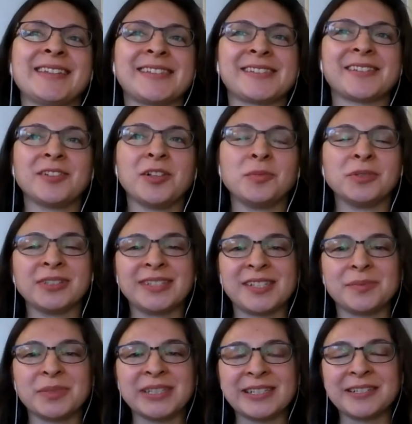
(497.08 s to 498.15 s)
global
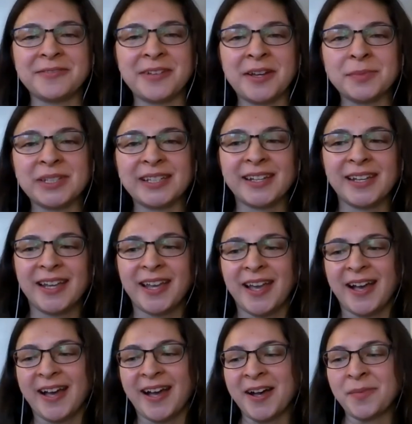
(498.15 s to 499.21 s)
disability family
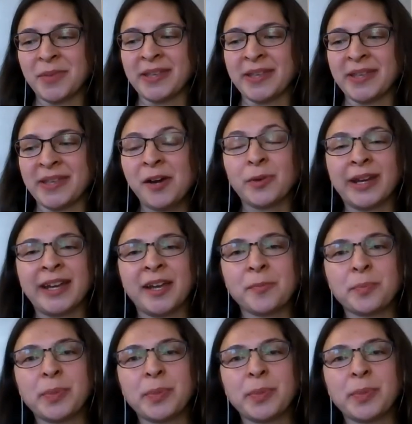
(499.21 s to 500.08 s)
in that way.